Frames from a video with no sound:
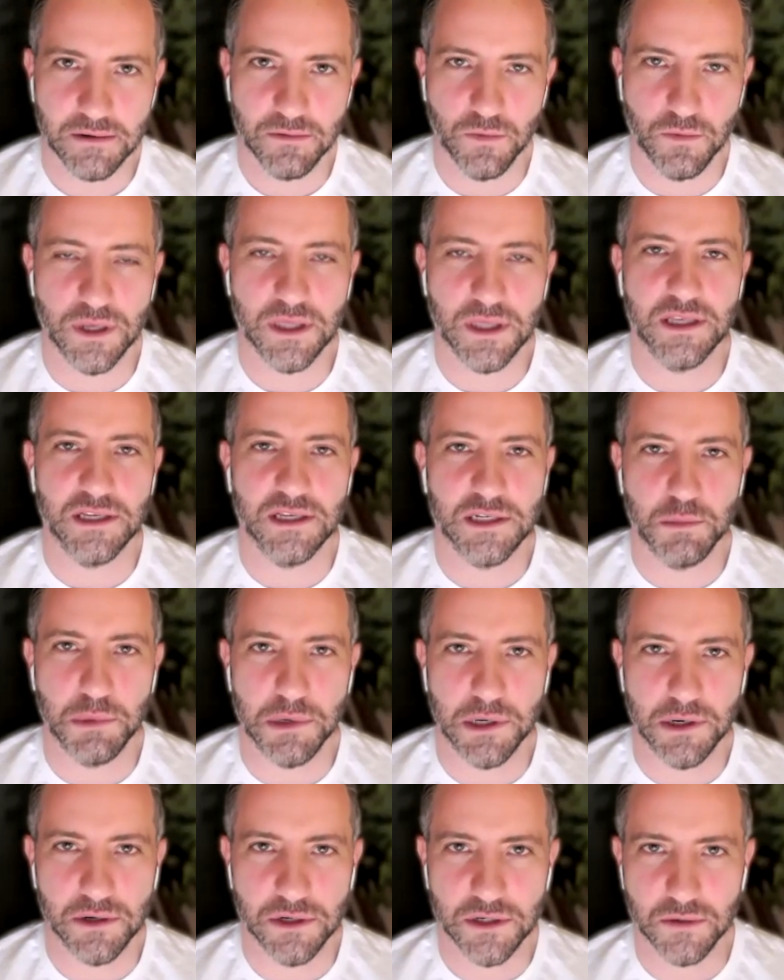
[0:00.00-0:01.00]
with the
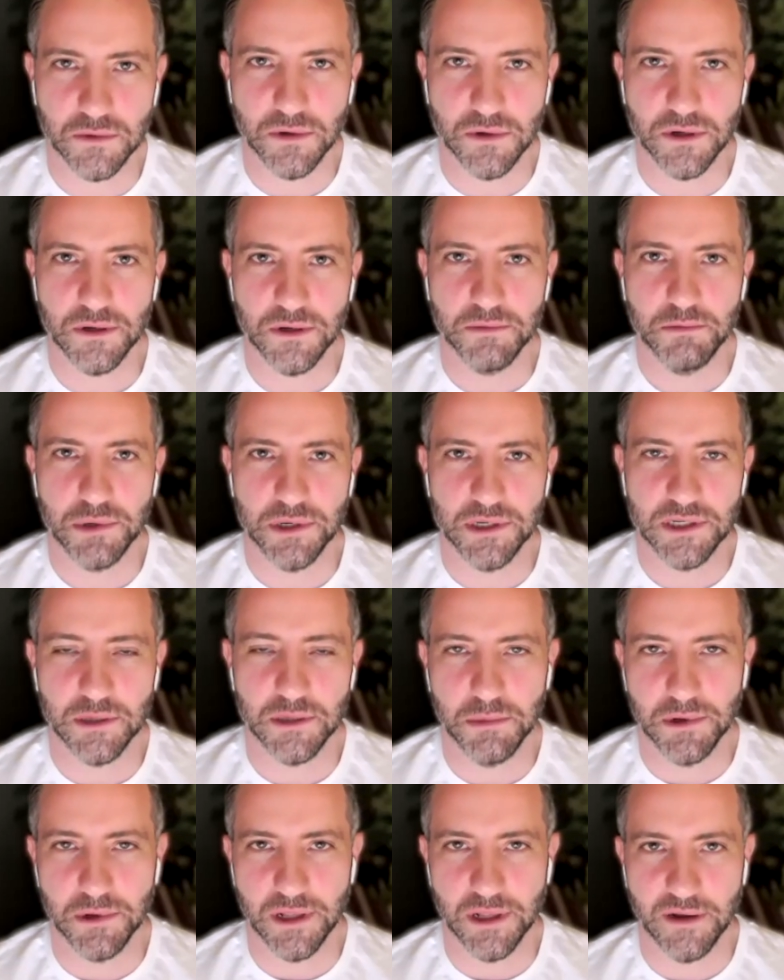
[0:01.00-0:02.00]
spiritual
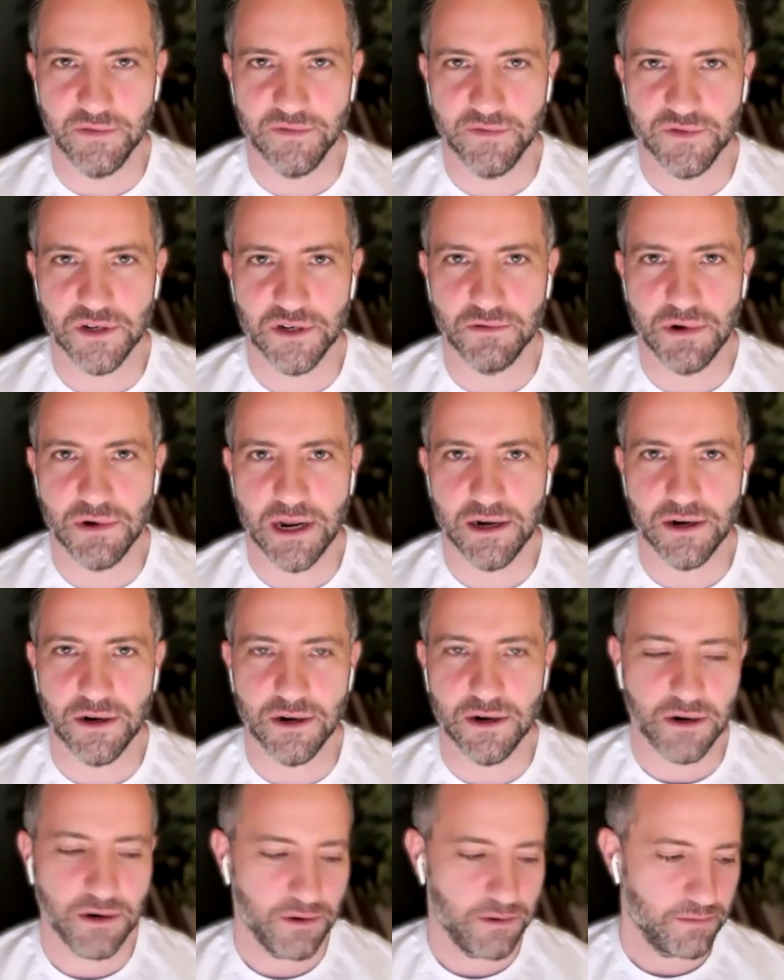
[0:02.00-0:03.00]
principle of
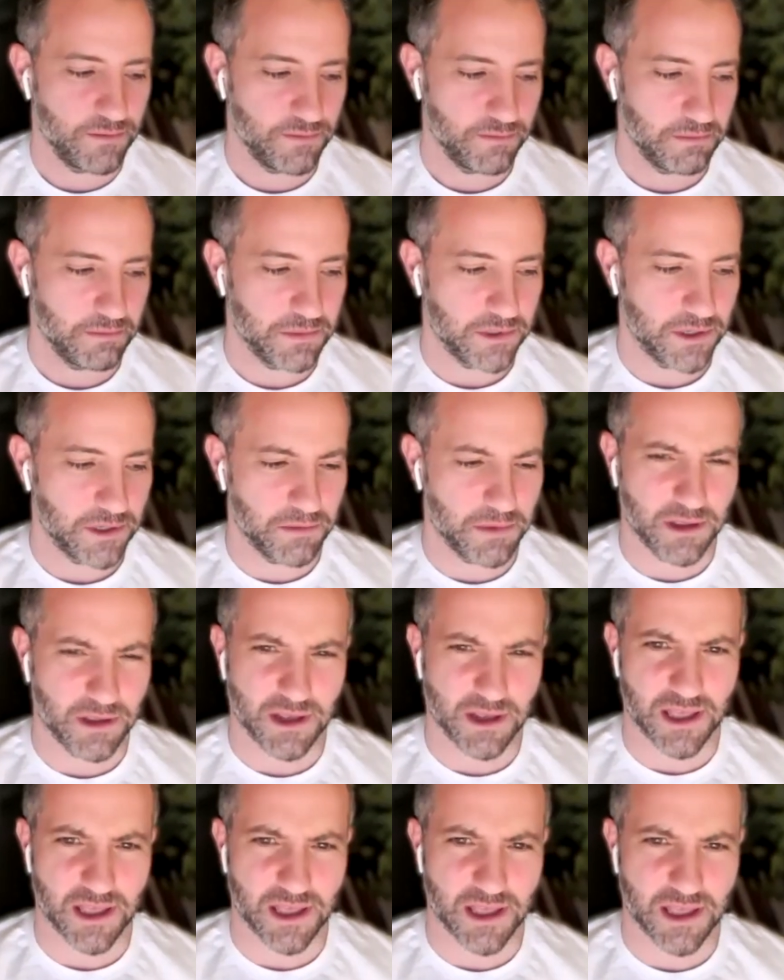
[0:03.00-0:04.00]
surrender something
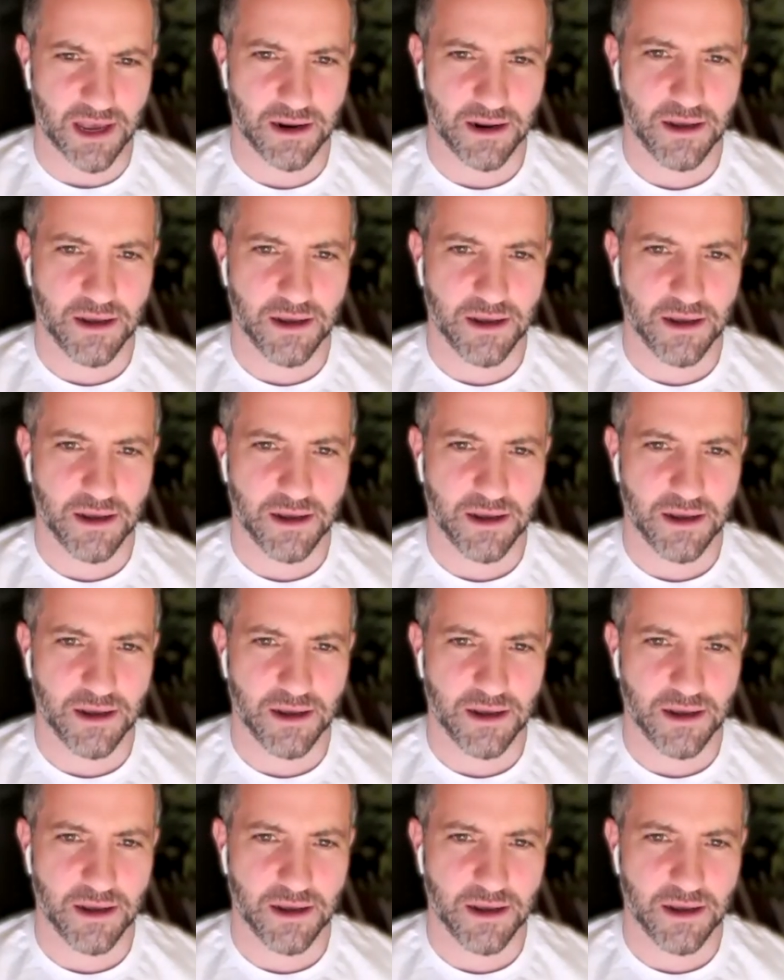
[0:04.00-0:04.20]
like that